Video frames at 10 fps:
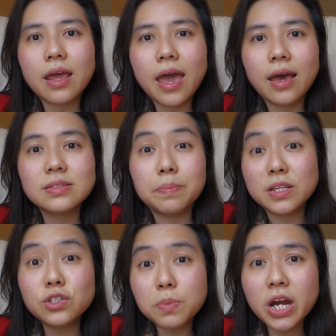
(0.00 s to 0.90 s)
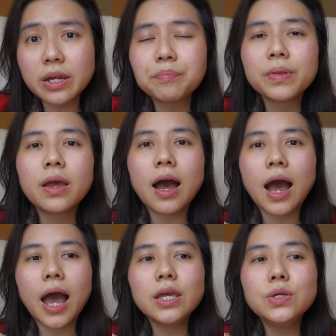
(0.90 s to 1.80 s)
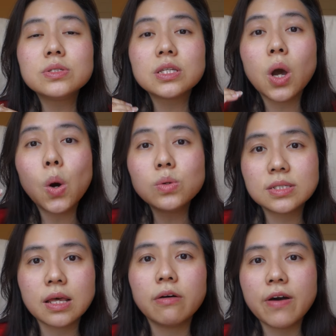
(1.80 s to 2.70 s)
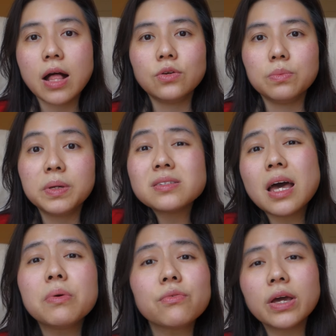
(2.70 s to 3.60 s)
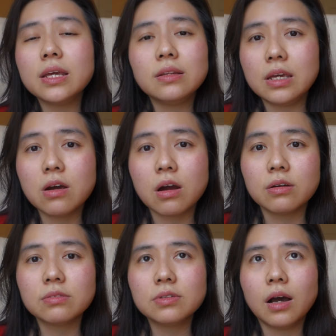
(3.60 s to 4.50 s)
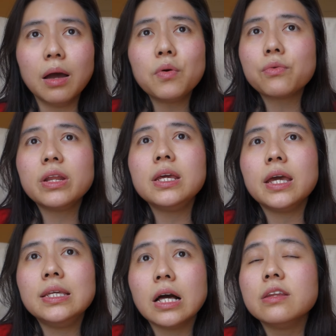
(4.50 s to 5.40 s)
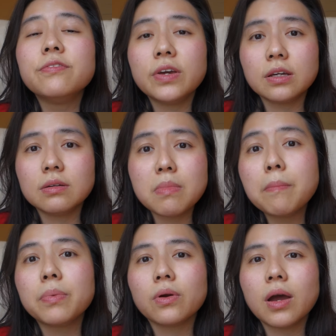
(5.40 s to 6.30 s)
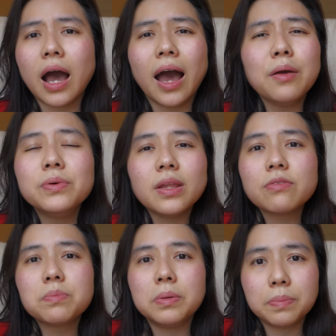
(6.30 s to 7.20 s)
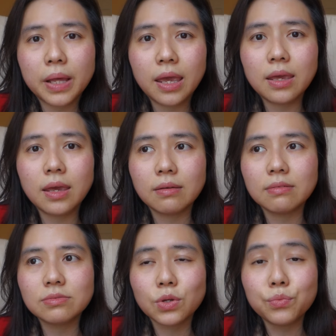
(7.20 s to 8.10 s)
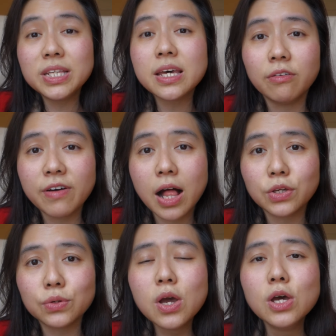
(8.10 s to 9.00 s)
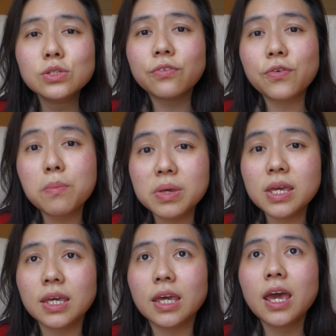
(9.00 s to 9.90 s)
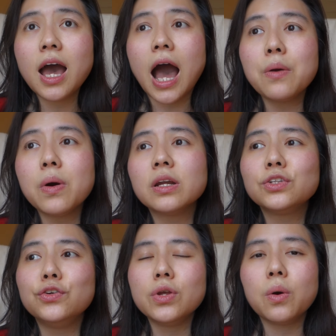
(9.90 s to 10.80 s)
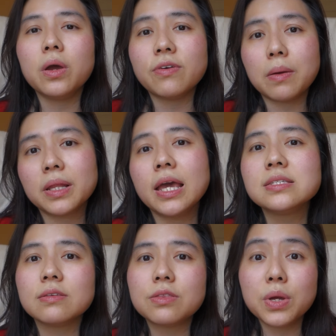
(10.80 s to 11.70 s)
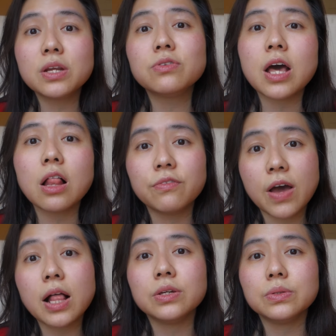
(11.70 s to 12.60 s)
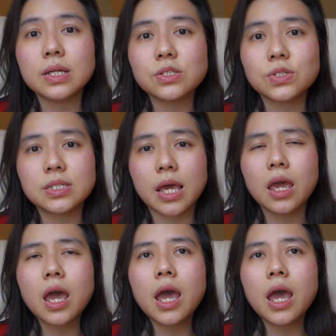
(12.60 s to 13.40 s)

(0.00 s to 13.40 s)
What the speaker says: as a benchmark. I use the wholesale value because I'm already an ER, I'm already a Young Living member. I would never be paying the retail value. So for me, I wanted to know if I place a $300 value, let's just say,